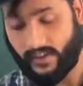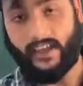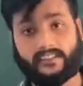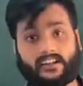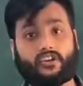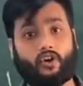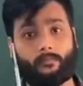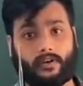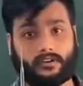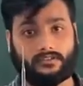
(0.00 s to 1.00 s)
and the
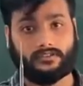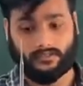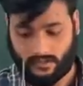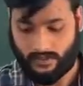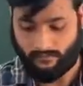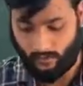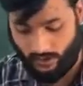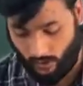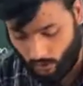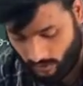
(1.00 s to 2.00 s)
dropper. We
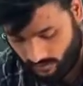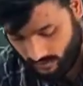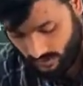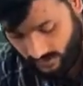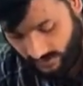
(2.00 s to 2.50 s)
will use